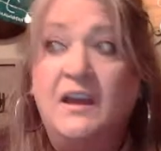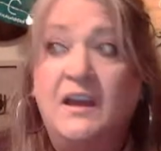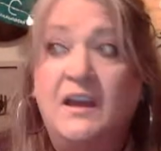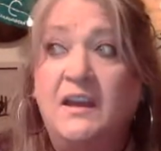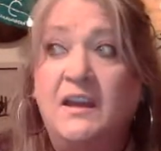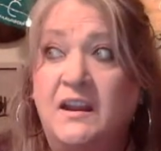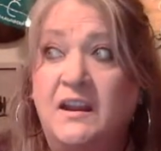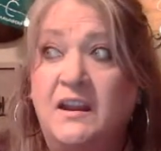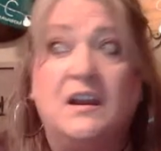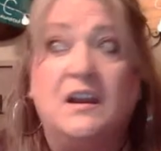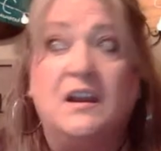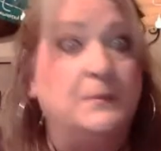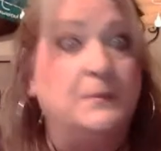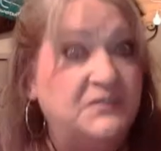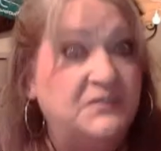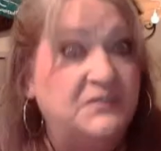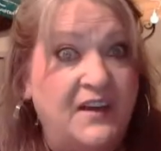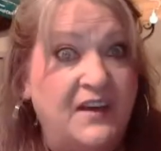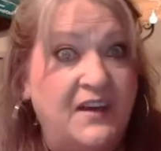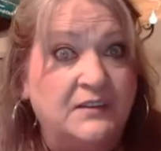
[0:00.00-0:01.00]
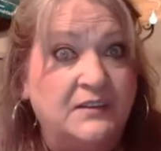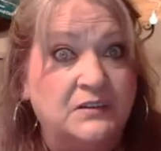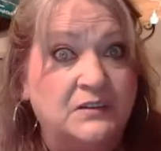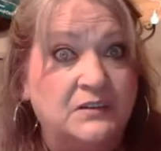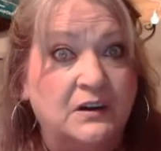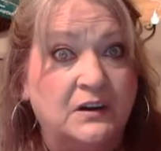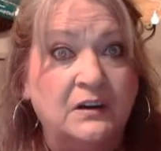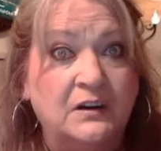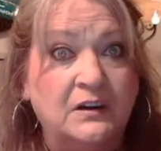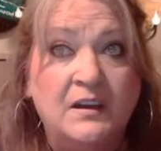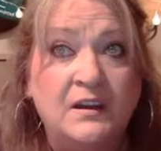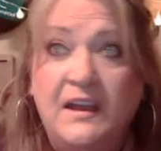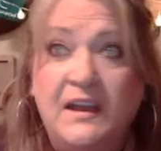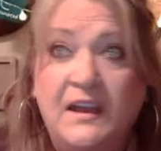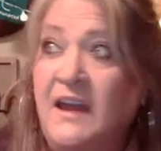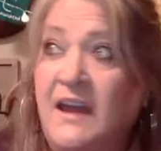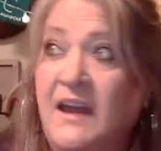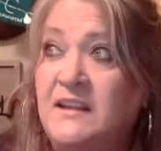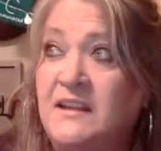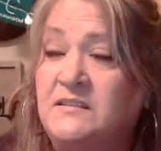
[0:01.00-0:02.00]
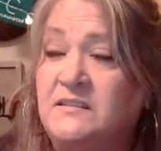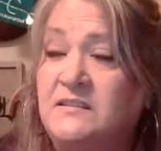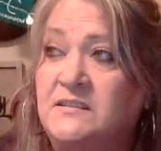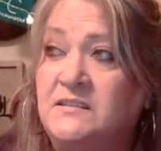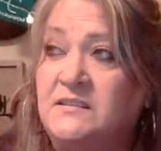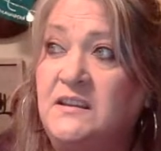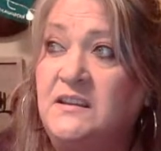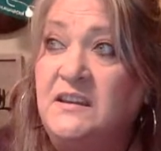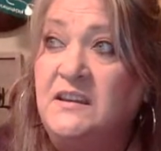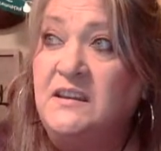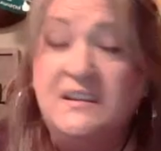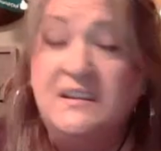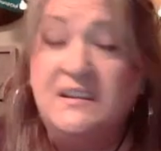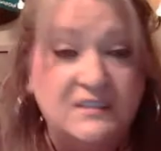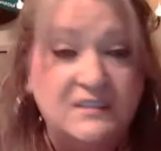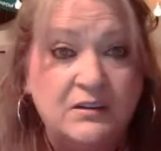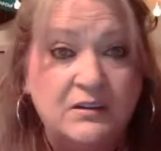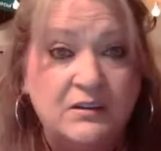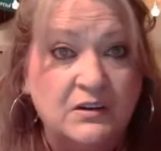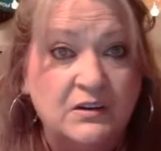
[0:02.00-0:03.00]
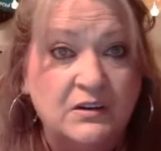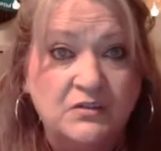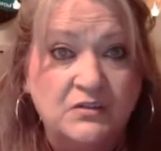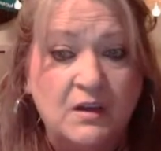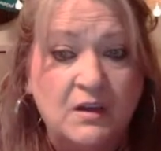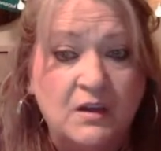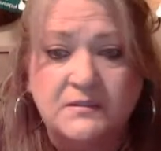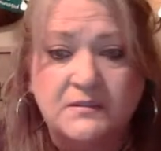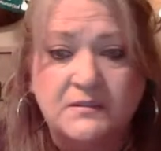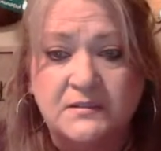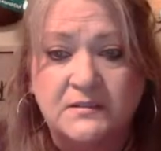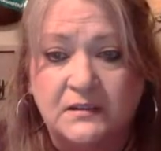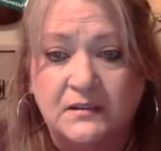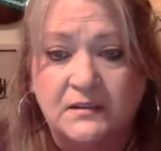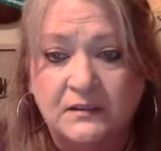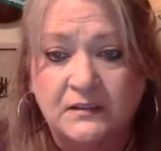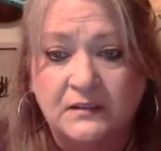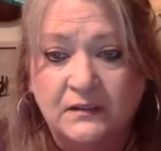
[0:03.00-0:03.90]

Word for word: and it comes faster and it's easier to trust.